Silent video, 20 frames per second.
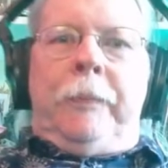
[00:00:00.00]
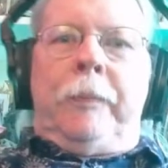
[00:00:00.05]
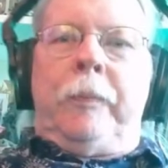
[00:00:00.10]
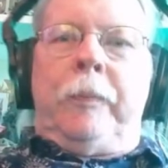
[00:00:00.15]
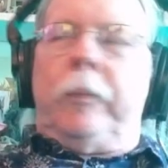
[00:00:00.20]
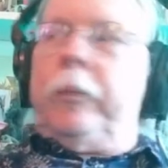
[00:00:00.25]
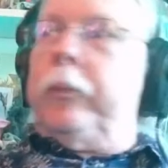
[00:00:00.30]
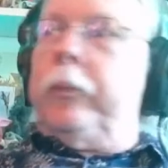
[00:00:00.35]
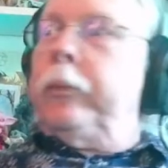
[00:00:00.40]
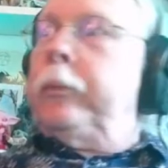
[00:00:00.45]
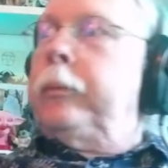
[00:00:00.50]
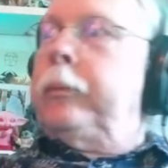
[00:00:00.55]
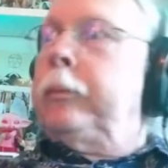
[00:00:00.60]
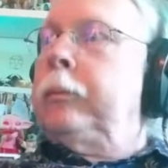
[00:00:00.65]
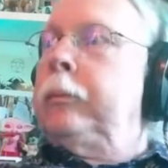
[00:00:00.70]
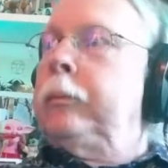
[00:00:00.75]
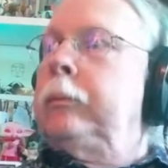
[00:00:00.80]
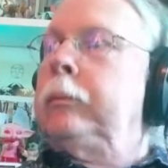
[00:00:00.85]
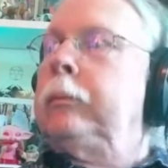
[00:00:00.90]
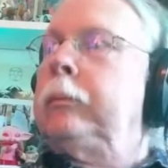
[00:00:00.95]

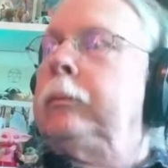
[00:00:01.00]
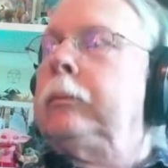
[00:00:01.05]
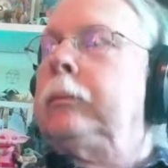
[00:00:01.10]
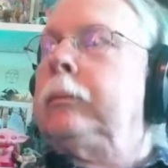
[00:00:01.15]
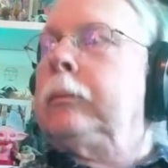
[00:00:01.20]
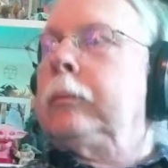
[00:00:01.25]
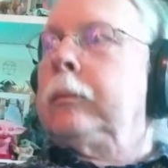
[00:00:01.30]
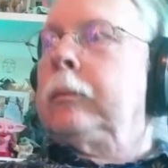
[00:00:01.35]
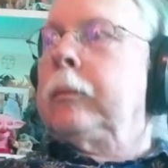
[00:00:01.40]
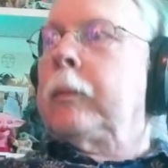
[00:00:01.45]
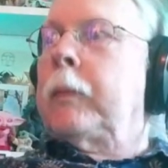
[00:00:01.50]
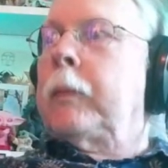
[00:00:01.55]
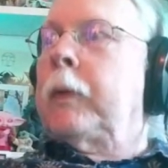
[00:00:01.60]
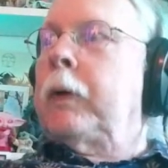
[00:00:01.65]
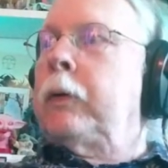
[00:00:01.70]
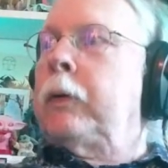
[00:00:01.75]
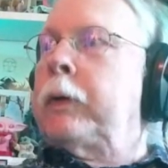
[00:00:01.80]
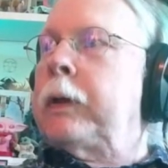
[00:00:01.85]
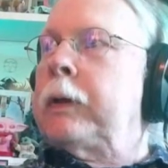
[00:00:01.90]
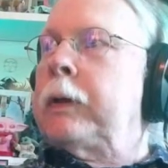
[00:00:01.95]
slouching again.
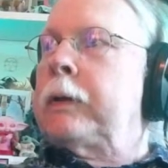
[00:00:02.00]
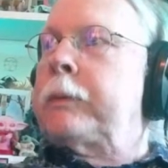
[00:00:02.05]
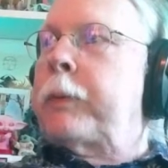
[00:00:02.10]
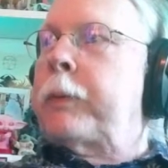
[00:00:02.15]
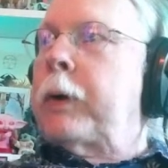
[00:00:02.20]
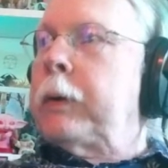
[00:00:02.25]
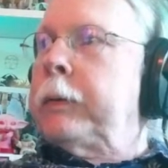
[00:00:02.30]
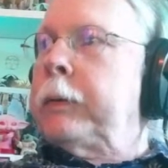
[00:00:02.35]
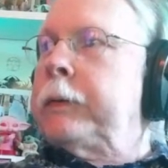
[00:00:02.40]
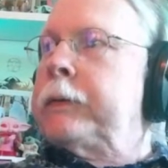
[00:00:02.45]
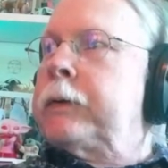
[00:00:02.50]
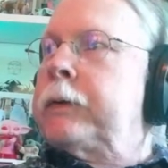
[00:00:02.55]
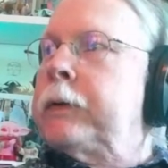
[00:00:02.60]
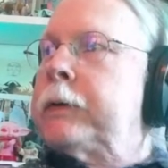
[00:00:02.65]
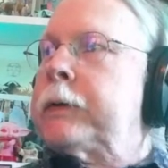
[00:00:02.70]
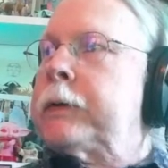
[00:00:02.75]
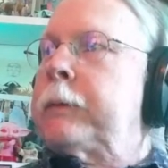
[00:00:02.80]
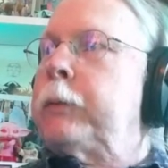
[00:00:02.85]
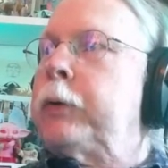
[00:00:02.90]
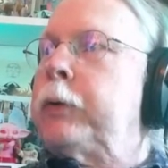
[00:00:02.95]
Okay, that's probably as good
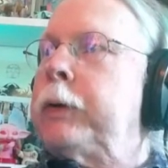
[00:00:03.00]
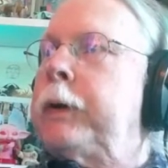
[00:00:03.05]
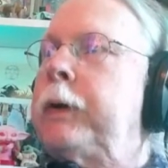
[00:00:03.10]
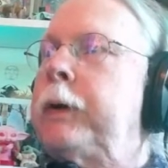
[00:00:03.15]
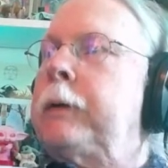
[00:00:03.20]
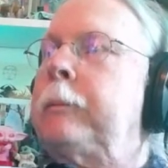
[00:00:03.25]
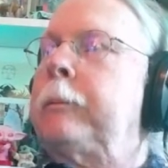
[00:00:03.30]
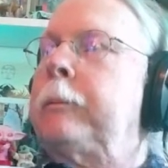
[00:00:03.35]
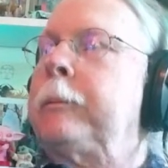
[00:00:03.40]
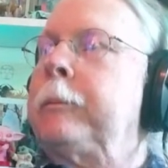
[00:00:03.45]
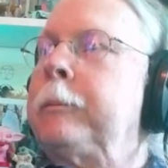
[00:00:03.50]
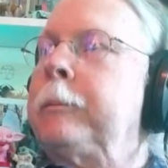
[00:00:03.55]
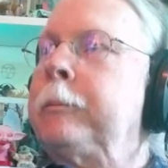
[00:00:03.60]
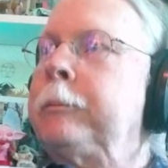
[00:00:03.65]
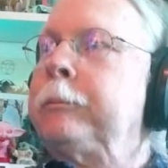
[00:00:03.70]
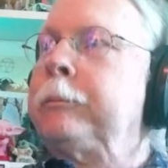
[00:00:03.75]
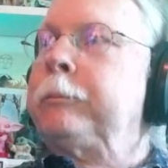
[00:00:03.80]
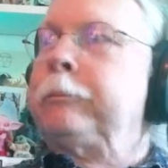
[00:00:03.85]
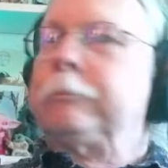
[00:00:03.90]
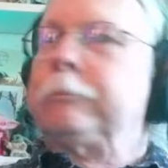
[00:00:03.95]
as I'm gonna get.
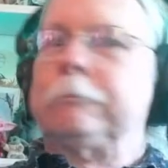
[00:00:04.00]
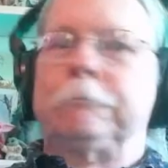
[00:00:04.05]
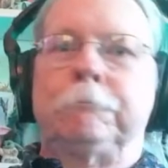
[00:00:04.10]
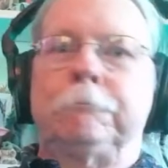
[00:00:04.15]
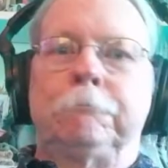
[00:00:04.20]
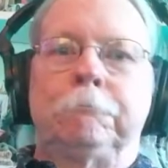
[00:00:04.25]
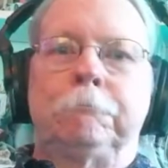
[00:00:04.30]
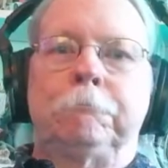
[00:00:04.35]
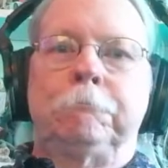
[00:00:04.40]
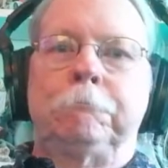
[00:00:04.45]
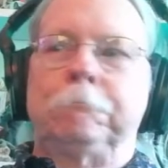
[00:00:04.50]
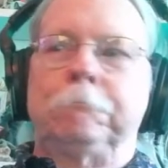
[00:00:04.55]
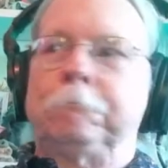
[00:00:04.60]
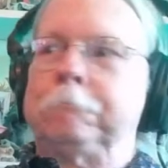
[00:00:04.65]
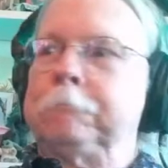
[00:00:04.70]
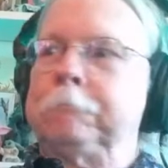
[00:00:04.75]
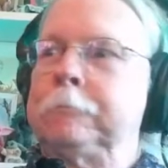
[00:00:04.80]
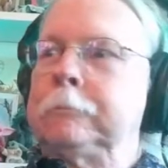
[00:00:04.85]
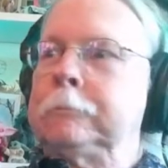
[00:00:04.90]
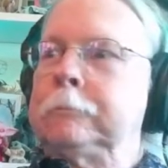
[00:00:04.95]
Okay,
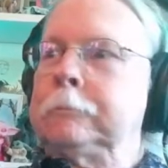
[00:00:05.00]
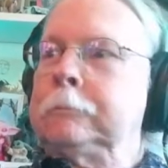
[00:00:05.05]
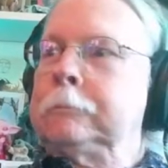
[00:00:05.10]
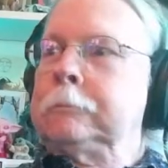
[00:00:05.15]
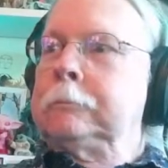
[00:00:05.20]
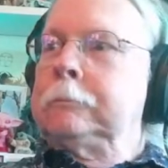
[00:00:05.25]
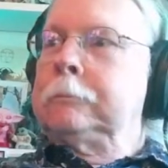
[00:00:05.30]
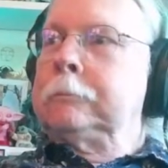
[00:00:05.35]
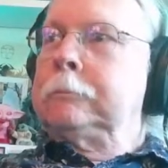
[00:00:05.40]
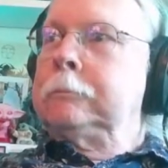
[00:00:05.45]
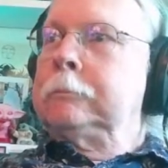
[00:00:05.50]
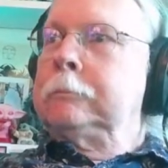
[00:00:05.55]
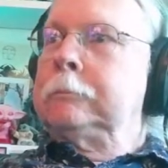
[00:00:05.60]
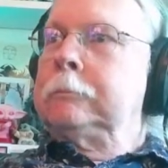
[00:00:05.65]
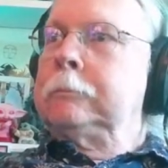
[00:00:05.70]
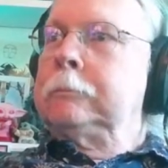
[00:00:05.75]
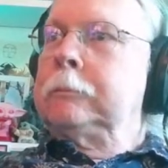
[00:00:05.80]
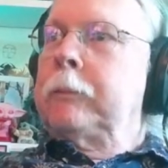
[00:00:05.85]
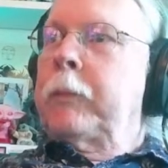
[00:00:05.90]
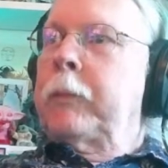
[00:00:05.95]
that's probably as good as I'm gonna
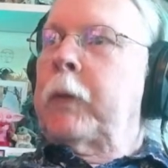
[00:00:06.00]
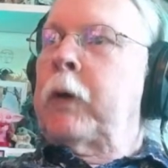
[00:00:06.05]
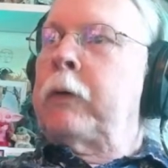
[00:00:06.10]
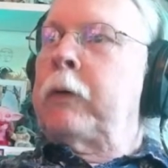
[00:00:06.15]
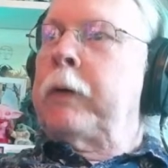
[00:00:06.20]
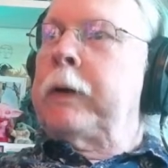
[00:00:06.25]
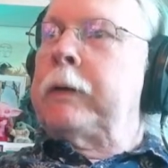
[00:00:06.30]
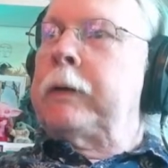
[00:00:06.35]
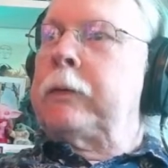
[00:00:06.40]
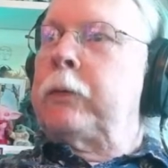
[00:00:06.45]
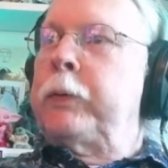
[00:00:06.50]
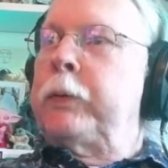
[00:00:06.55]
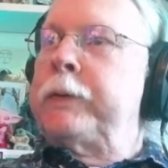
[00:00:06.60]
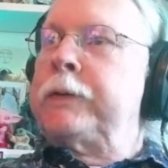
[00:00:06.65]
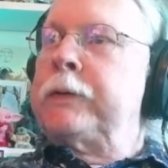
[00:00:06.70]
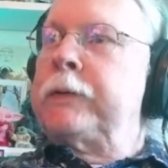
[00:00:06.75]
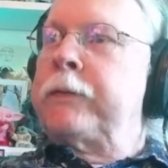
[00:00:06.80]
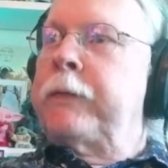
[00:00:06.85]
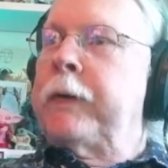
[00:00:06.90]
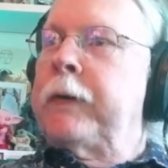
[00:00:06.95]
get. All right, Twitch
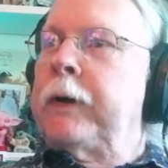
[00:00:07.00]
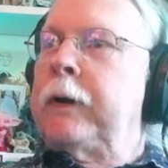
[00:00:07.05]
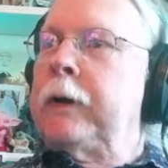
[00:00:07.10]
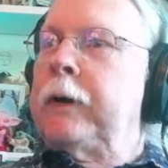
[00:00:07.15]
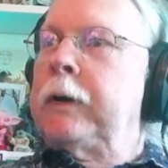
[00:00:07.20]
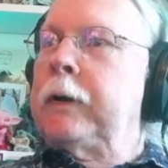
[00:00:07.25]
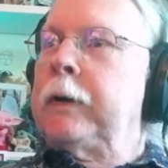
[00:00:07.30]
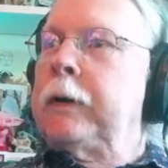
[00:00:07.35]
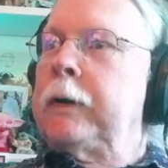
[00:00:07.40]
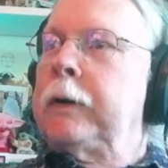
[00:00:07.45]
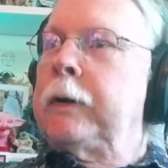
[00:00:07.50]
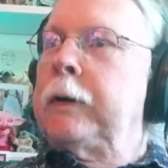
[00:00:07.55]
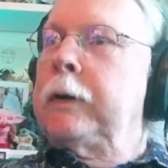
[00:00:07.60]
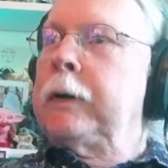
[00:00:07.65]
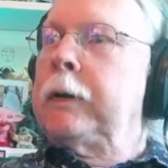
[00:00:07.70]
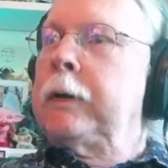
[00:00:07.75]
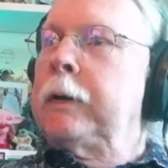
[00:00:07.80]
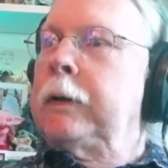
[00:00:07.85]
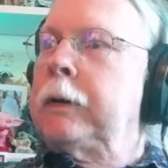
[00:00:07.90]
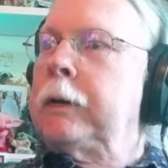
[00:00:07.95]
is
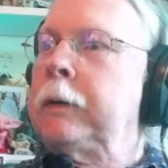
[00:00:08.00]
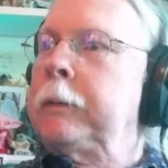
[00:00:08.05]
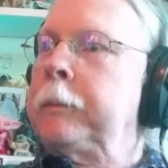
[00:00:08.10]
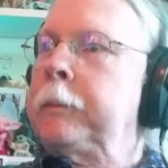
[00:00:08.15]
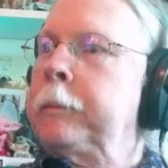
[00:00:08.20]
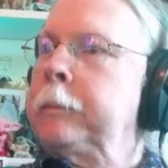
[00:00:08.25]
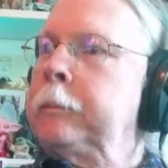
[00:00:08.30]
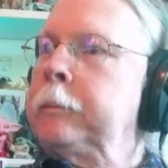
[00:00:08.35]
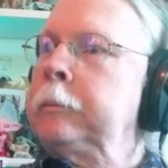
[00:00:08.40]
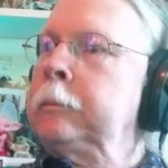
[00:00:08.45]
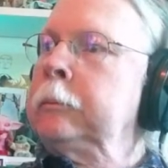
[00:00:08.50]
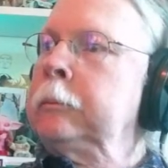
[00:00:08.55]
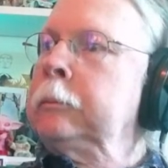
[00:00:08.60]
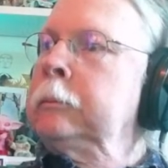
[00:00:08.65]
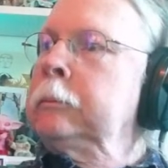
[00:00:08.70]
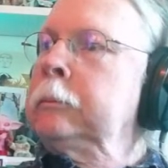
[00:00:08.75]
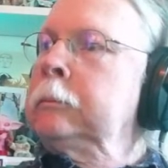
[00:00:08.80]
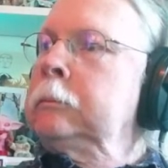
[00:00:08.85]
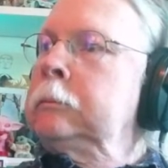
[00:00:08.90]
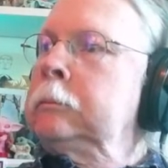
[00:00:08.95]
fine.
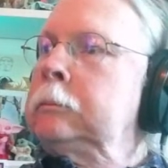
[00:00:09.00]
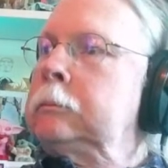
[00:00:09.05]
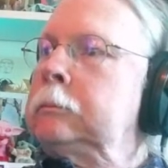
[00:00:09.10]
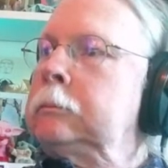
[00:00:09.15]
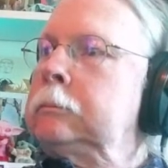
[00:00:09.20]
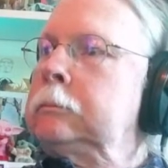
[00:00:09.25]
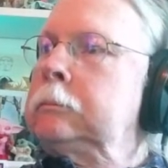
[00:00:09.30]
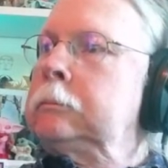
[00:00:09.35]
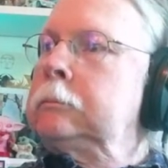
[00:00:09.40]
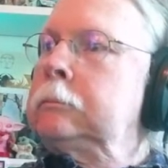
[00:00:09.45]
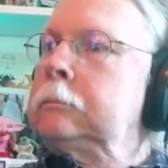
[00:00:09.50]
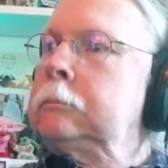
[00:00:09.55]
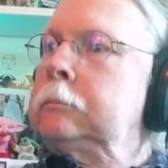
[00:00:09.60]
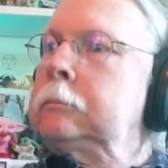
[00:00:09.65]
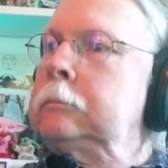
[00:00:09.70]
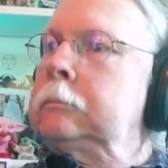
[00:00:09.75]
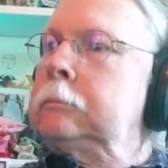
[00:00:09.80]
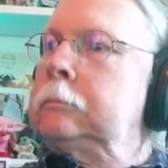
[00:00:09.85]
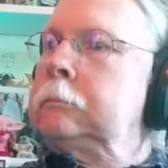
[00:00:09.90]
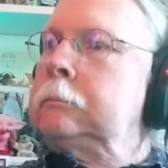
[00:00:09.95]
All right, Twitch is
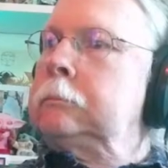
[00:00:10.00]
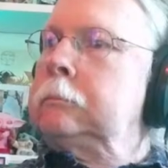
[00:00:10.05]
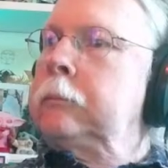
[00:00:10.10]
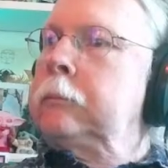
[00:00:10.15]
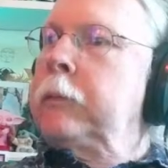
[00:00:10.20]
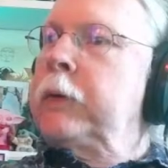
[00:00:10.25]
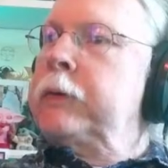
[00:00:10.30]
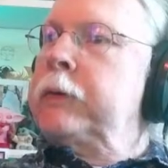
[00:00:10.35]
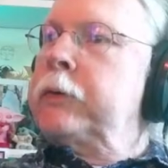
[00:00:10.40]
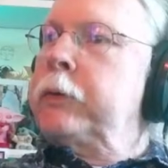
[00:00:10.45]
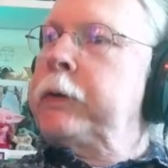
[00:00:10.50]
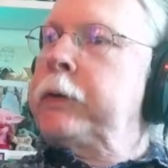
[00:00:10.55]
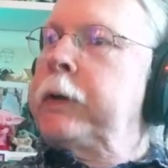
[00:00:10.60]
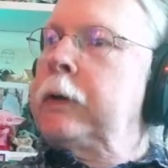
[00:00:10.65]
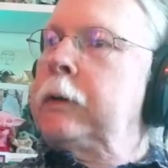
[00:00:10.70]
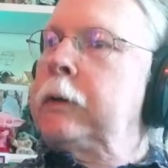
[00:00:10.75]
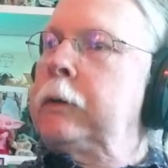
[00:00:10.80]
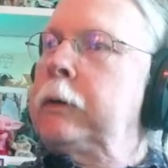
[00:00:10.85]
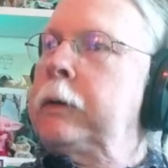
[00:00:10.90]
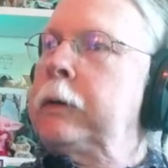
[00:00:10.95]
fine. Let's go take
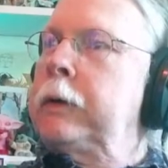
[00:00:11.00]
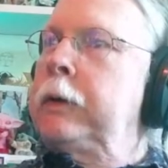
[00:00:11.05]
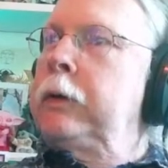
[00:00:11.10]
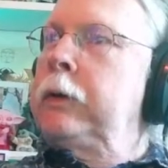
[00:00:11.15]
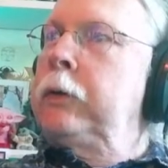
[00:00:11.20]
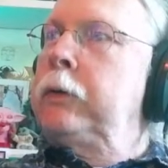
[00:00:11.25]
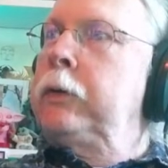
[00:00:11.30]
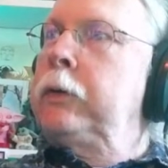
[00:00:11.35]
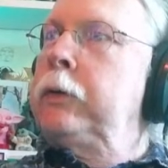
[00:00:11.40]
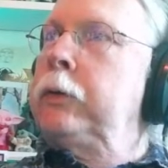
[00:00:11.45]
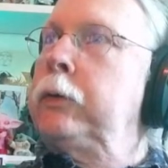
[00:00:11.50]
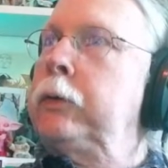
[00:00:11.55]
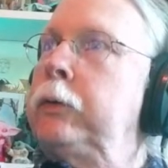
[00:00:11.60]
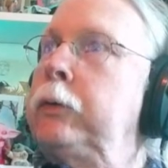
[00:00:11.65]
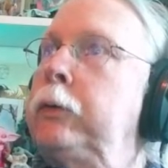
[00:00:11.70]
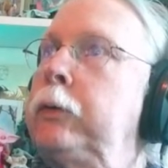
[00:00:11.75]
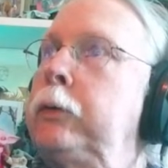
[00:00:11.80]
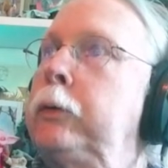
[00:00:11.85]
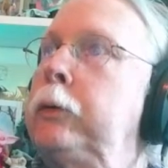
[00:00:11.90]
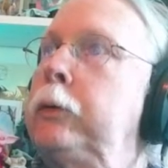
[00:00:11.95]
a look at
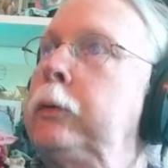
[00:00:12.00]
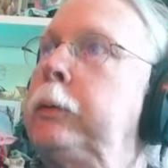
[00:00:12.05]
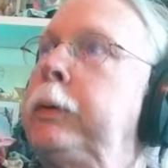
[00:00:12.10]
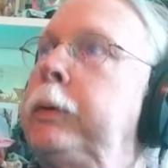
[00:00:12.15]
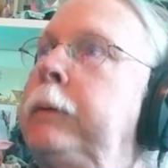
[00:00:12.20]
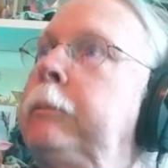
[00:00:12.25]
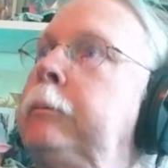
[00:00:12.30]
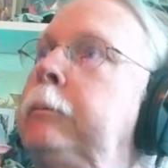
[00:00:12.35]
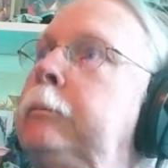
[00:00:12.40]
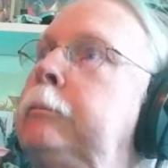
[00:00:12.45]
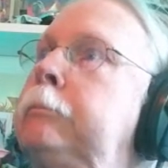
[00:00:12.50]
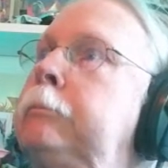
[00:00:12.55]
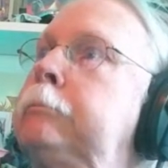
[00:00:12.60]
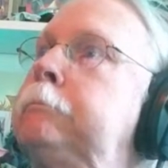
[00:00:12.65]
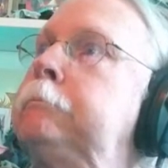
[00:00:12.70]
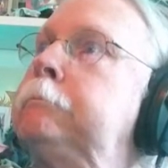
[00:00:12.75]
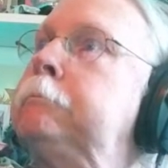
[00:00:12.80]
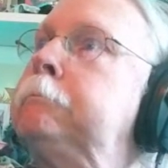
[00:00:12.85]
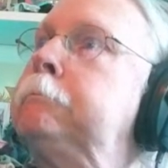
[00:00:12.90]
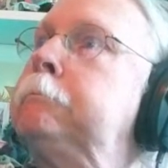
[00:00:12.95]
YouTube.
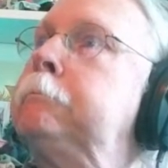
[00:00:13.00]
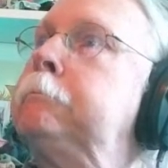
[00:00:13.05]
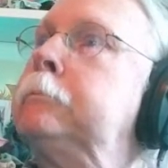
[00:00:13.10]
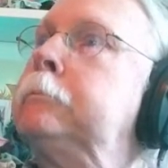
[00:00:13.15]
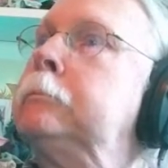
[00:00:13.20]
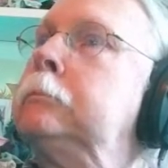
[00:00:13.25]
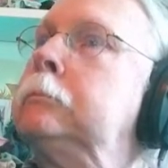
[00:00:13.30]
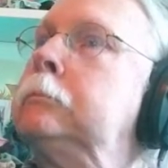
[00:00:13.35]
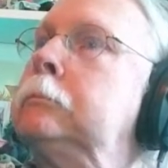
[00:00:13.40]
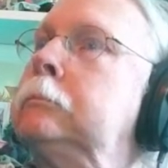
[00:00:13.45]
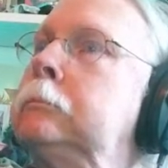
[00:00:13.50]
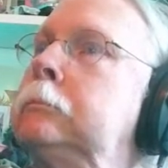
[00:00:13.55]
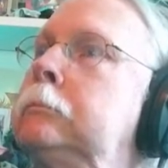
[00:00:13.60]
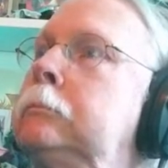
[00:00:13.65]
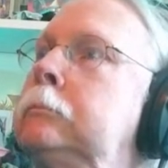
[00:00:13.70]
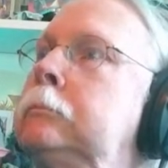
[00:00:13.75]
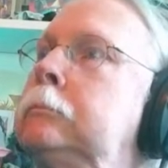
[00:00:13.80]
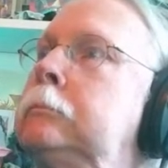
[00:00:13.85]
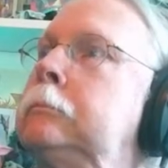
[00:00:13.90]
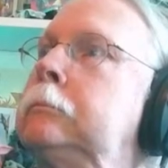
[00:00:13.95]
Let's go take a look
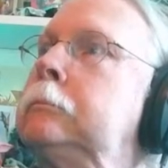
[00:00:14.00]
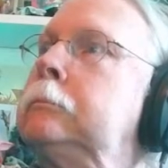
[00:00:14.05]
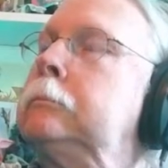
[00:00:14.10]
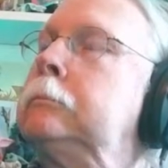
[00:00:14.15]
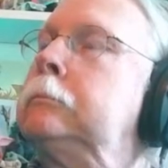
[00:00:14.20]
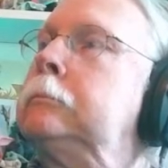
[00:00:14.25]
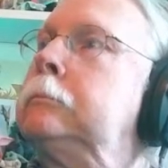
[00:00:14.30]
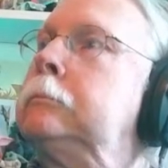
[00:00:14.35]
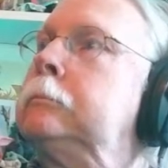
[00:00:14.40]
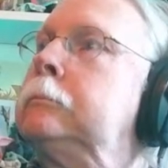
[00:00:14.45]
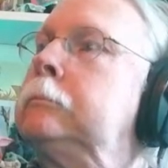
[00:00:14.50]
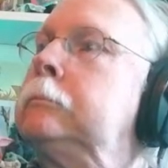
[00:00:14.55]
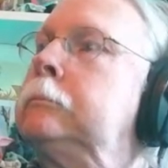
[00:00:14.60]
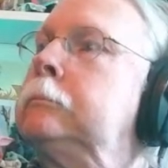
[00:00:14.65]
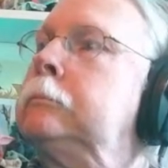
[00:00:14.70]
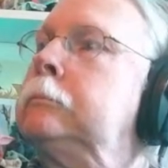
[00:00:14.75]
at YouTube.